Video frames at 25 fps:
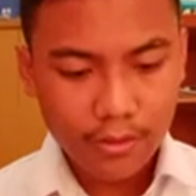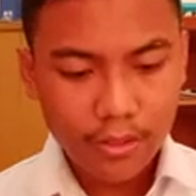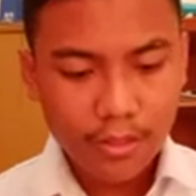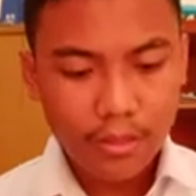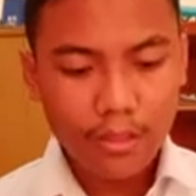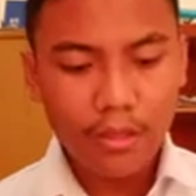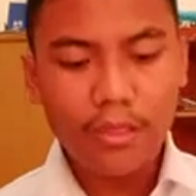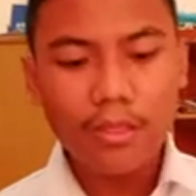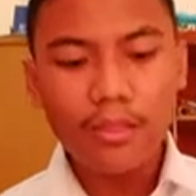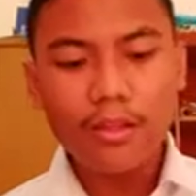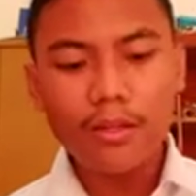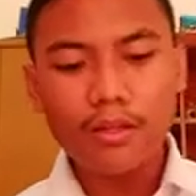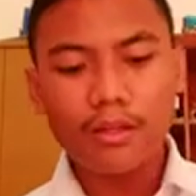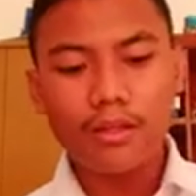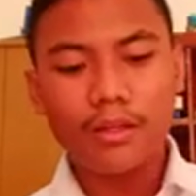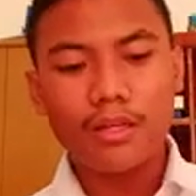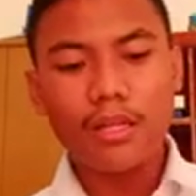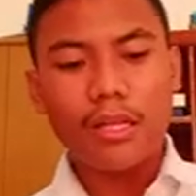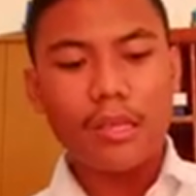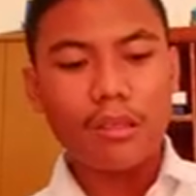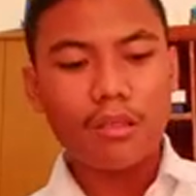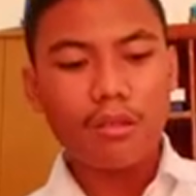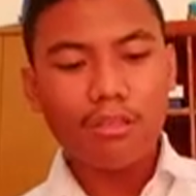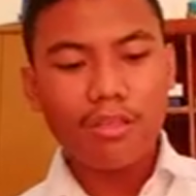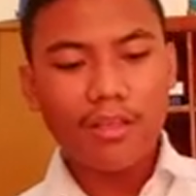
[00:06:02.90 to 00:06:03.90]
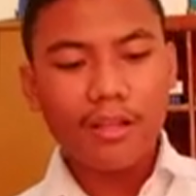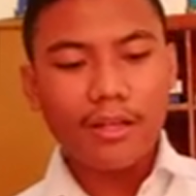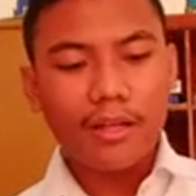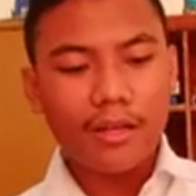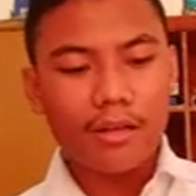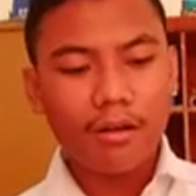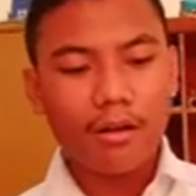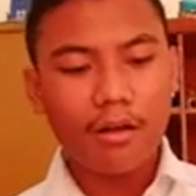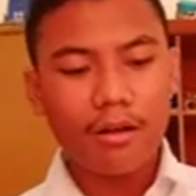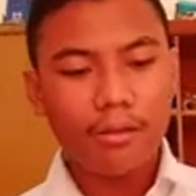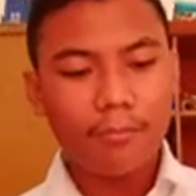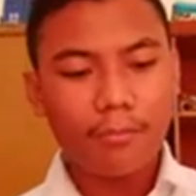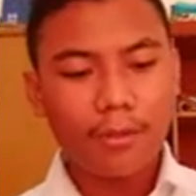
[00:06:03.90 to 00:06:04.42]
The second, in social
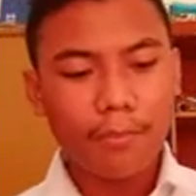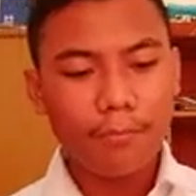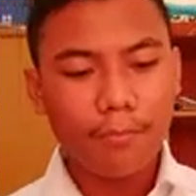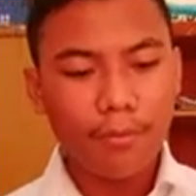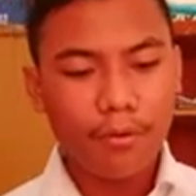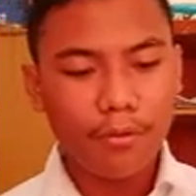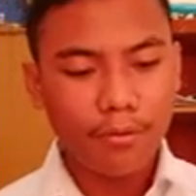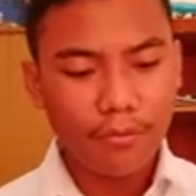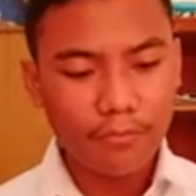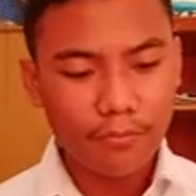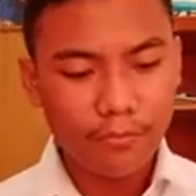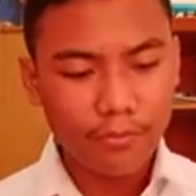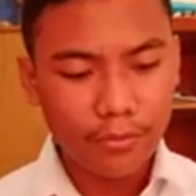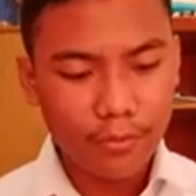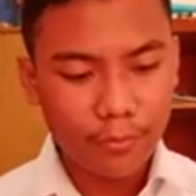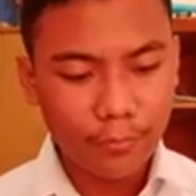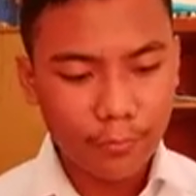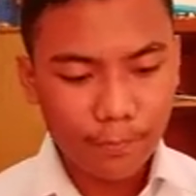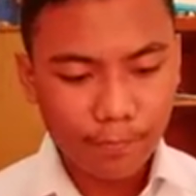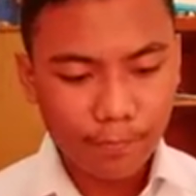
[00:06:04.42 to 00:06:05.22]
economic point of view,